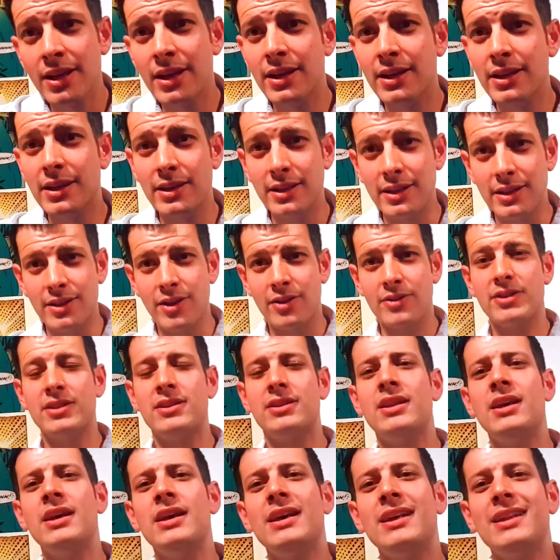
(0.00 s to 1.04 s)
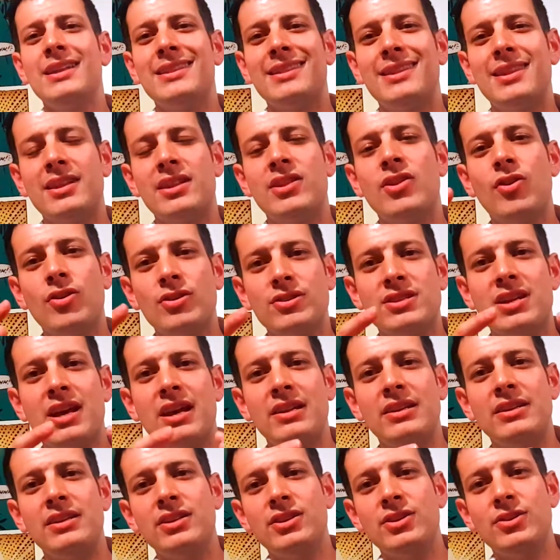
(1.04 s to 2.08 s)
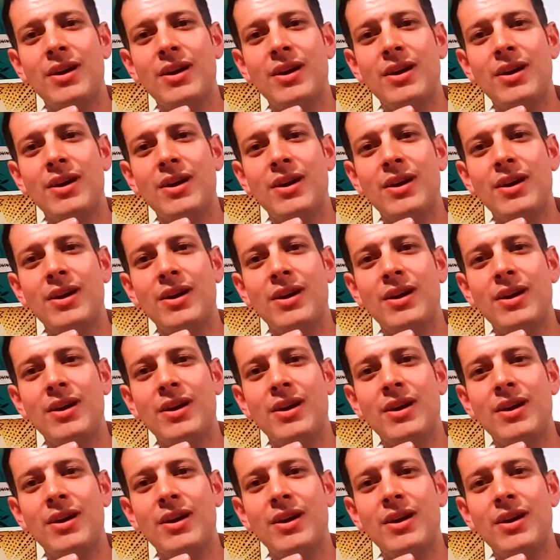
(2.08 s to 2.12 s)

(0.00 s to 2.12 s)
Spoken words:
You know, that they're not telling you